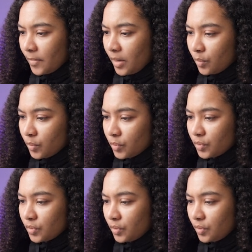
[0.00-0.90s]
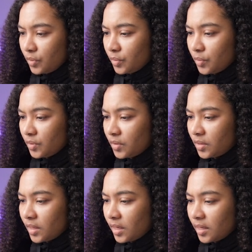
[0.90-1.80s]
equals use
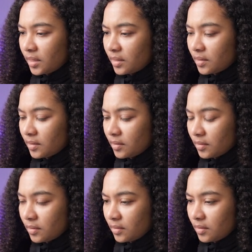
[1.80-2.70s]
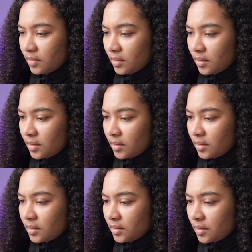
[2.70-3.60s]
state
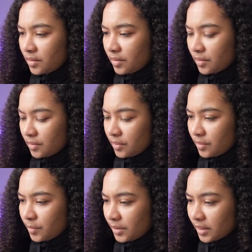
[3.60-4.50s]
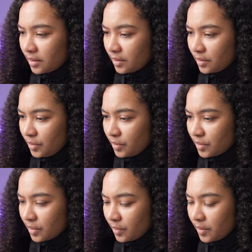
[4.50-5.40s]
0, or we'll start it
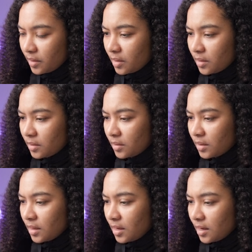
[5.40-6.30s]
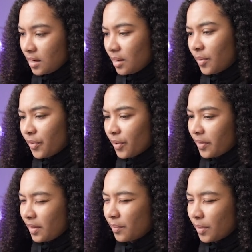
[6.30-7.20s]
with null, although I
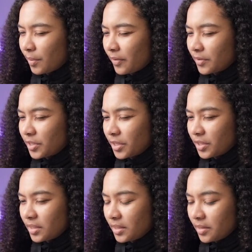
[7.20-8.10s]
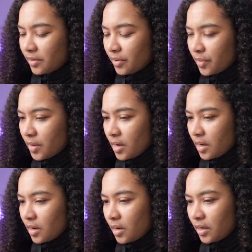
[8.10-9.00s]
think I'm probably gonna have to change it to 0.
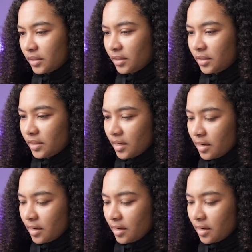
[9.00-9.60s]
Const